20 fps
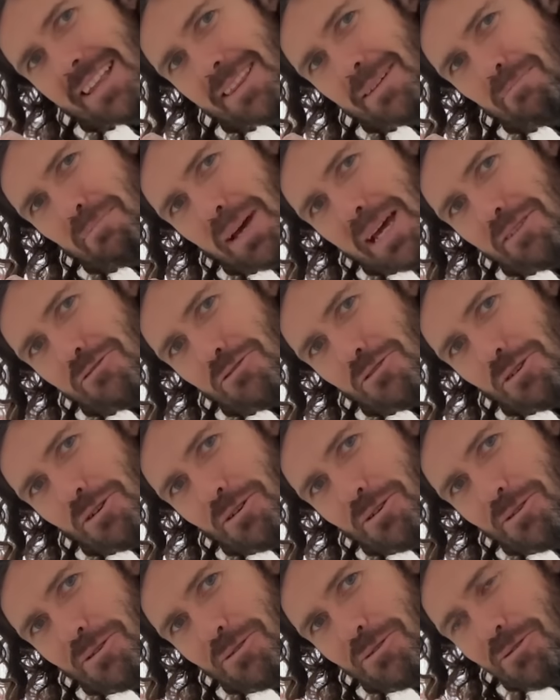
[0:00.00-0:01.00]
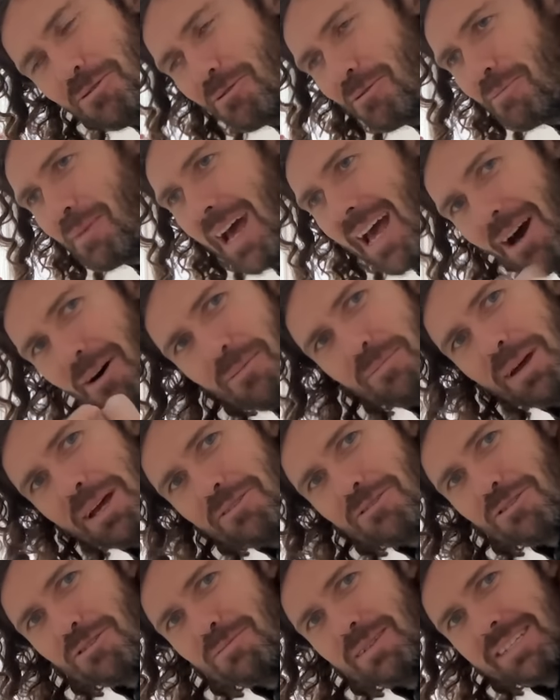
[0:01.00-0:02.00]
The bedroom, our
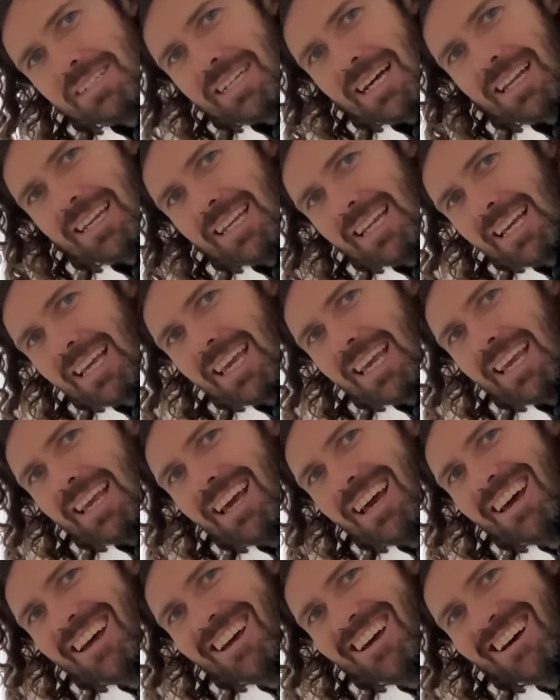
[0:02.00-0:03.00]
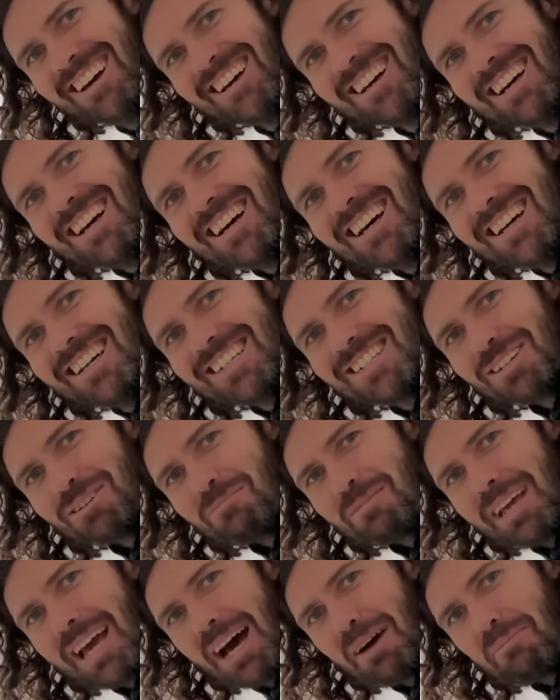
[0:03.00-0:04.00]
bedroom is done, Nikki. She'll
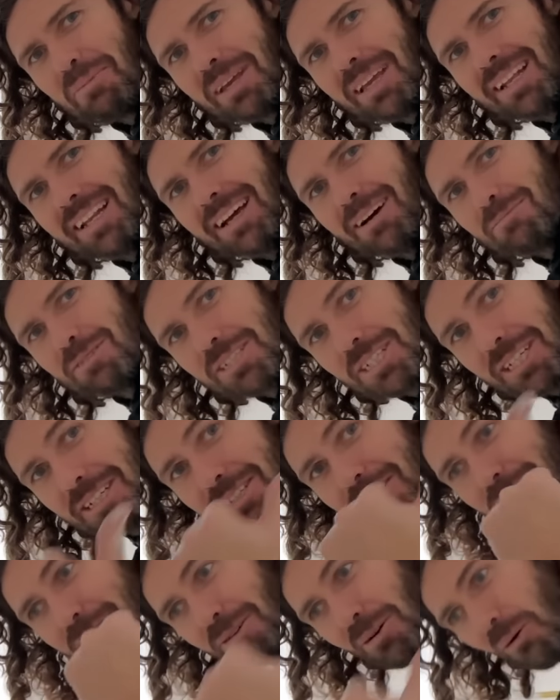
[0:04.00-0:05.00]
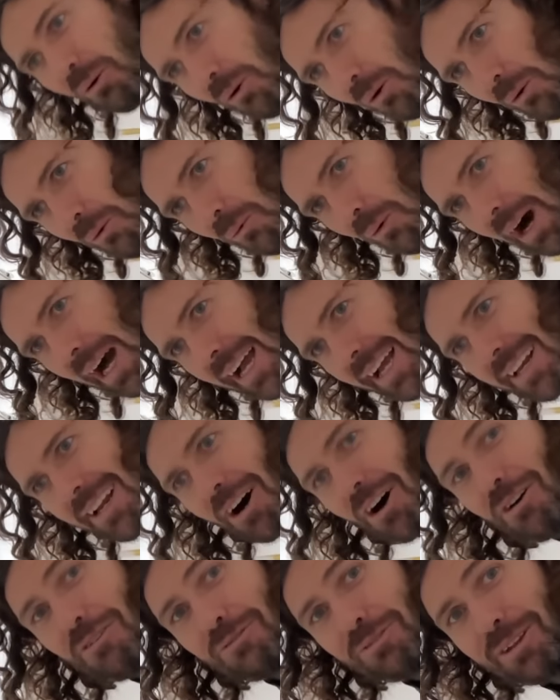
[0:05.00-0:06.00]
be happy. Now I'm just gonna do the hallway.
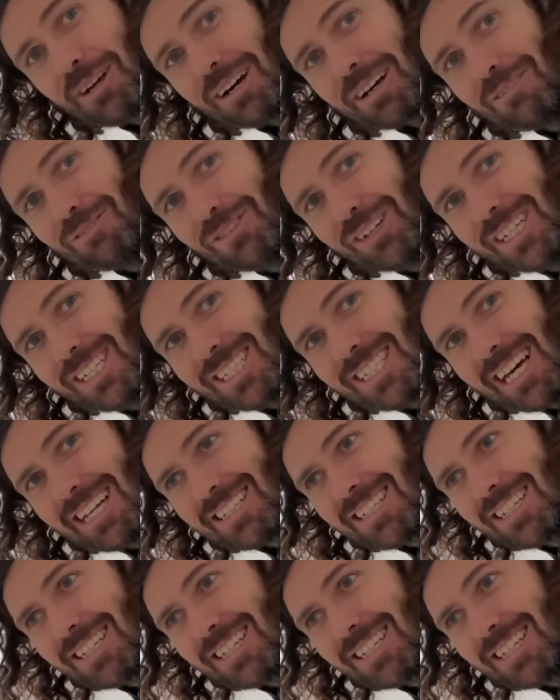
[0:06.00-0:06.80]
Hopefully I can finish that